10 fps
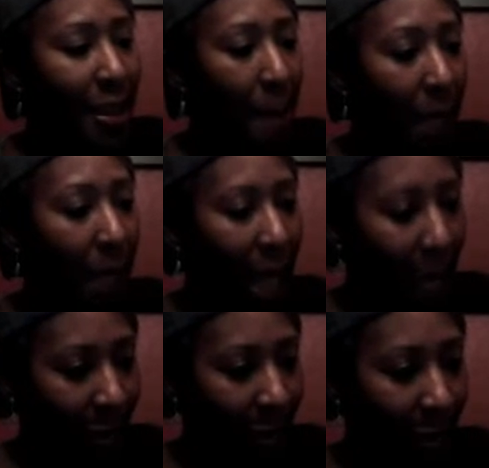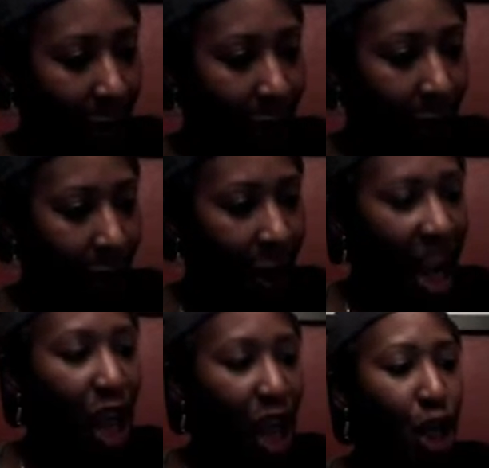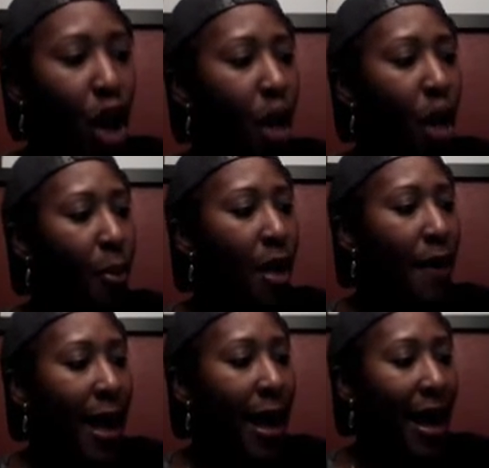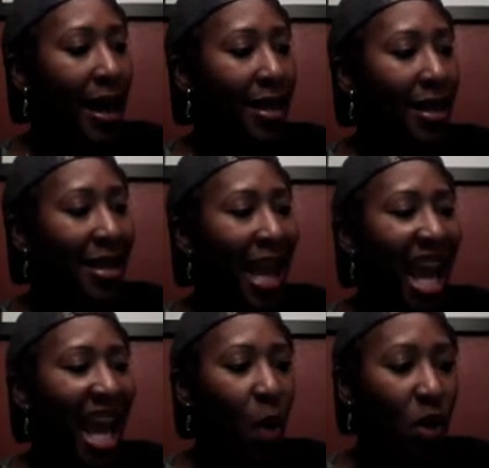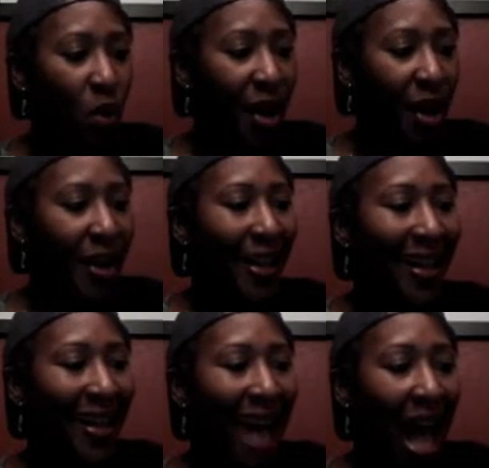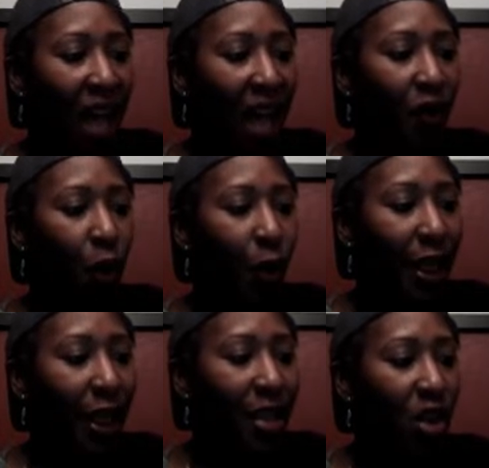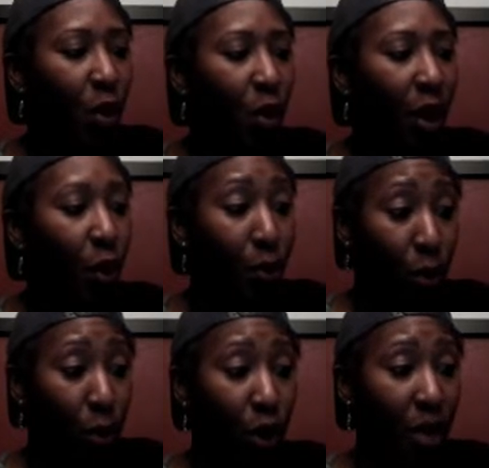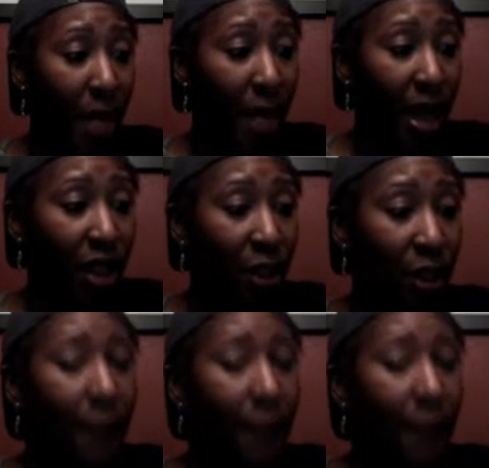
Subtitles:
black hair, dark brown eyes, and was wearing an olive green sweater with boots to match.